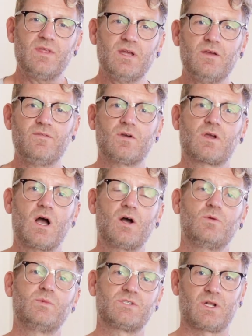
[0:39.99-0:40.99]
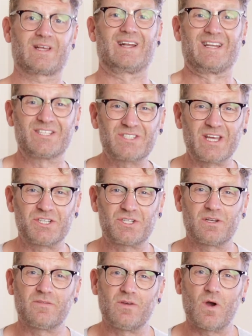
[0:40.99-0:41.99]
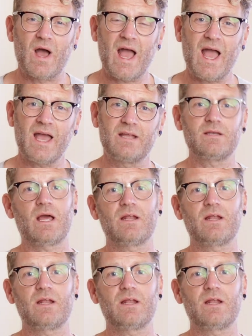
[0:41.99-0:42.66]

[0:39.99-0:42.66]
Think of your comb as like an extension of your hand,